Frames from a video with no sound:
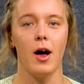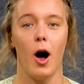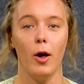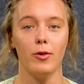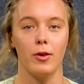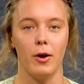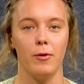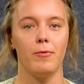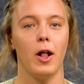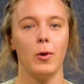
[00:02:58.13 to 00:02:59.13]
Also,
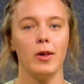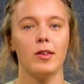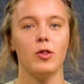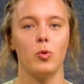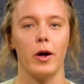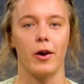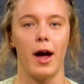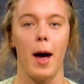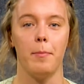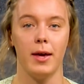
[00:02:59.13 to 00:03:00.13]
follow us on Twitter
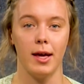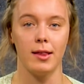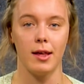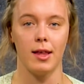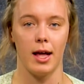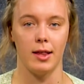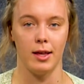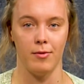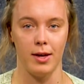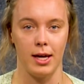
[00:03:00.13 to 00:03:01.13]
at PSSN
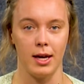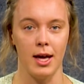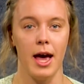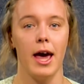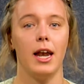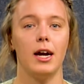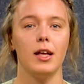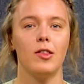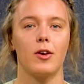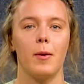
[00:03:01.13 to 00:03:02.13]
TV and on
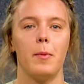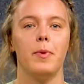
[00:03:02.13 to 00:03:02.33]
Instagram at